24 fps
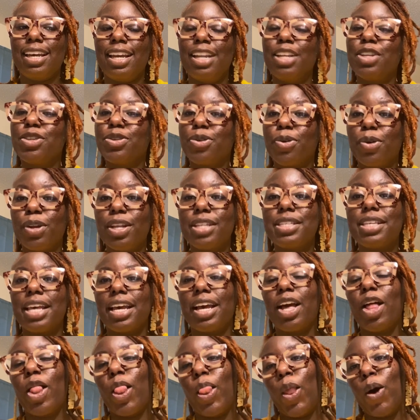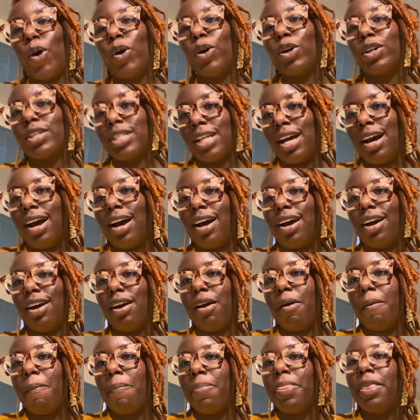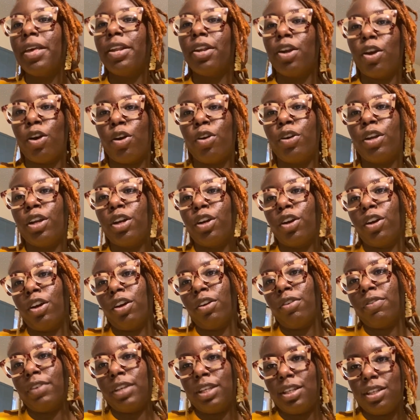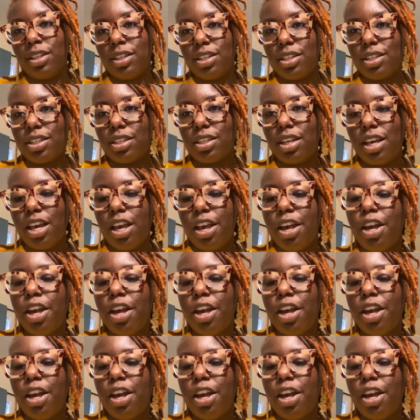and it's going to take a longer time than an earning curve is.